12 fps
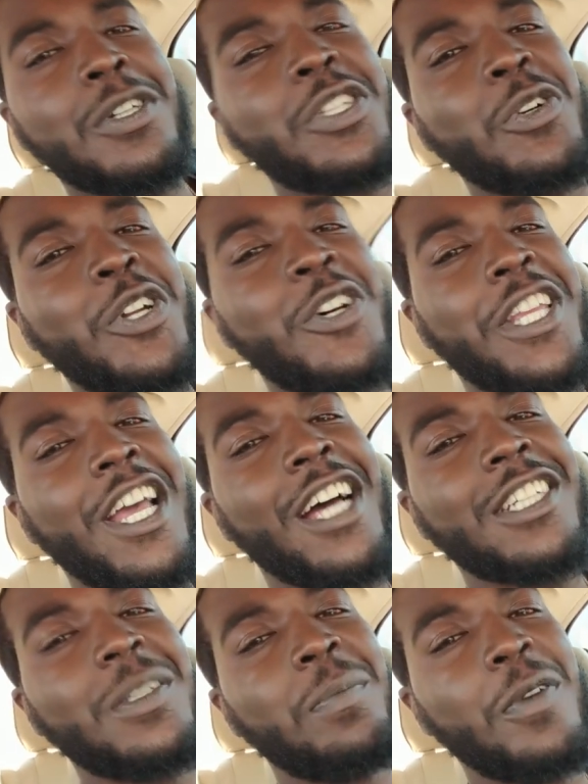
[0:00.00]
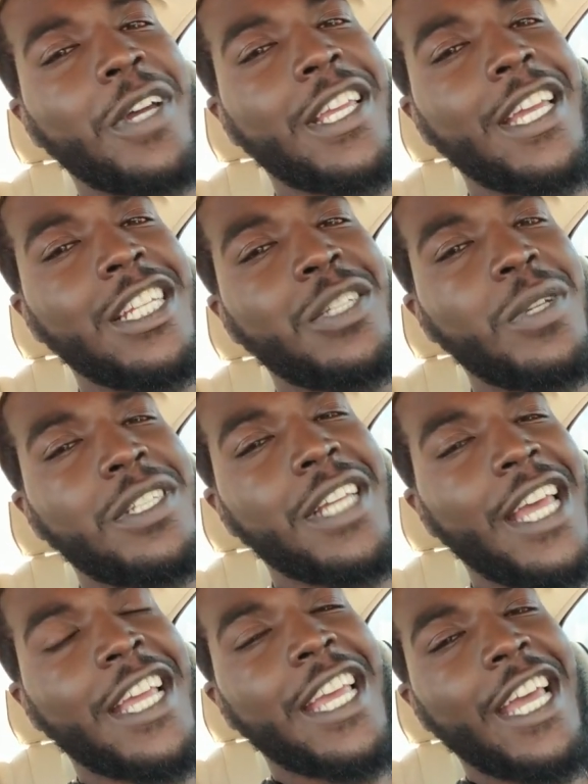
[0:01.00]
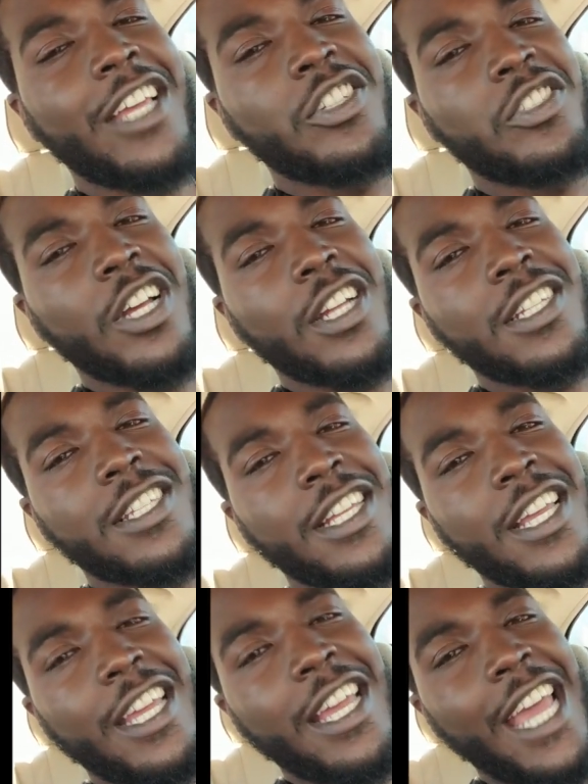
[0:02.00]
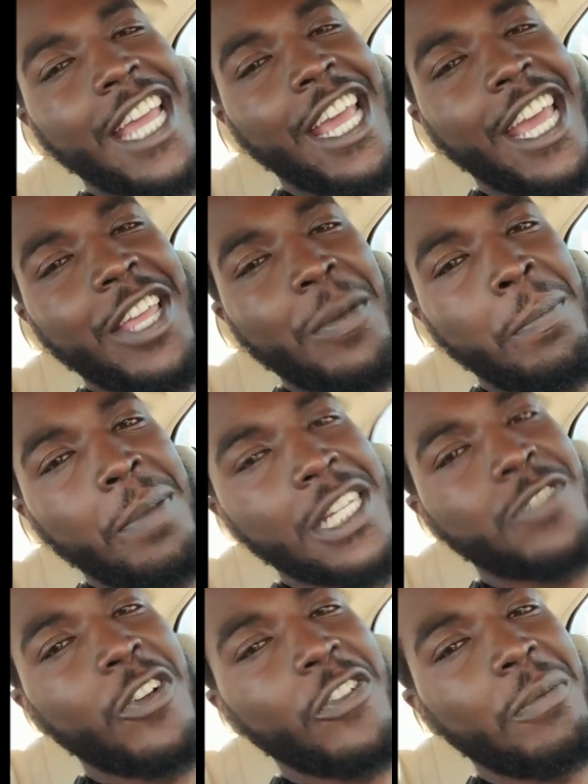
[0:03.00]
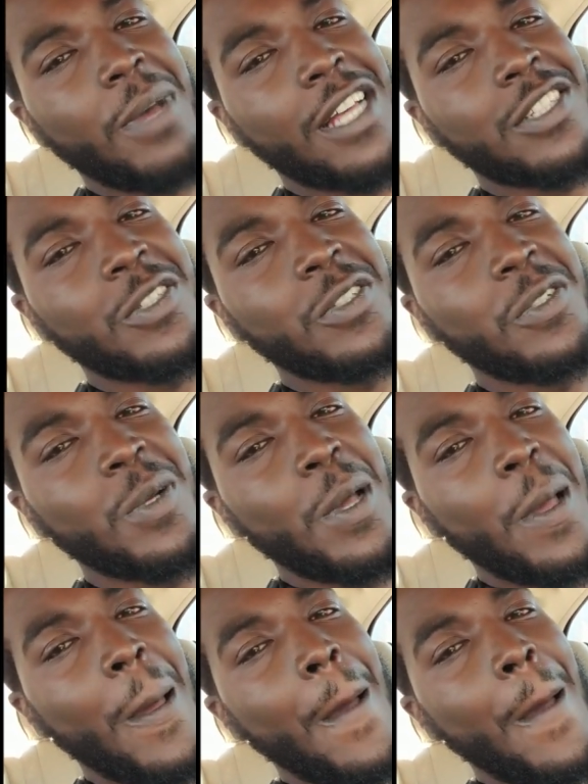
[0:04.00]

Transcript: What's going on, y'all? It's your boy King Tweezy, aka your struggling sneakerhead, aka your best friend from high school.